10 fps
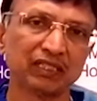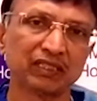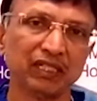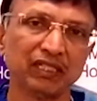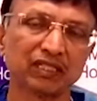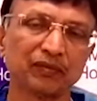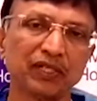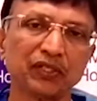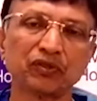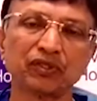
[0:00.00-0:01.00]

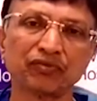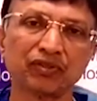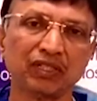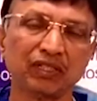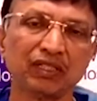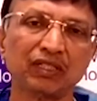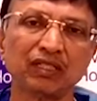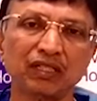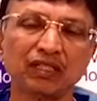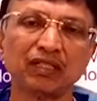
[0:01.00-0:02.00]
indiscriminate use of
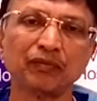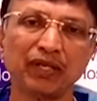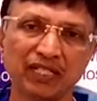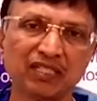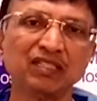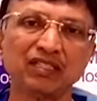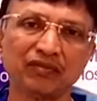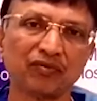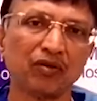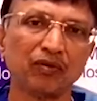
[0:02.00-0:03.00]
uh, medicines in the
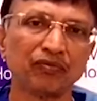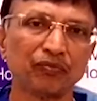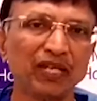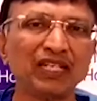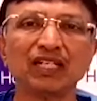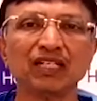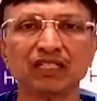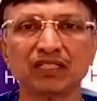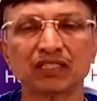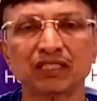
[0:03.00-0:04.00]
form of
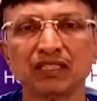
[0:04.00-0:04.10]
painkillers